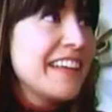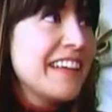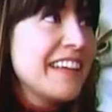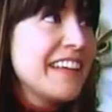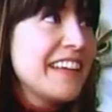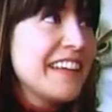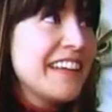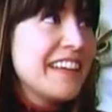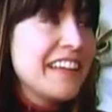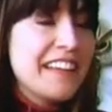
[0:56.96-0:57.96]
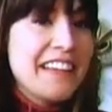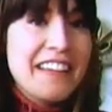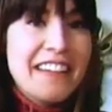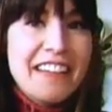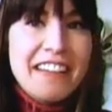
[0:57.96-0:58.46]

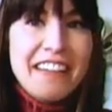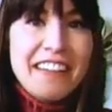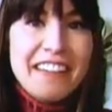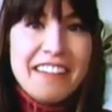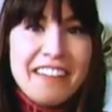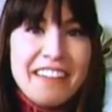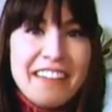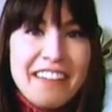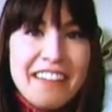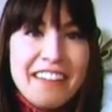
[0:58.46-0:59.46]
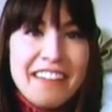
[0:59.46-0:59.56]
(silent)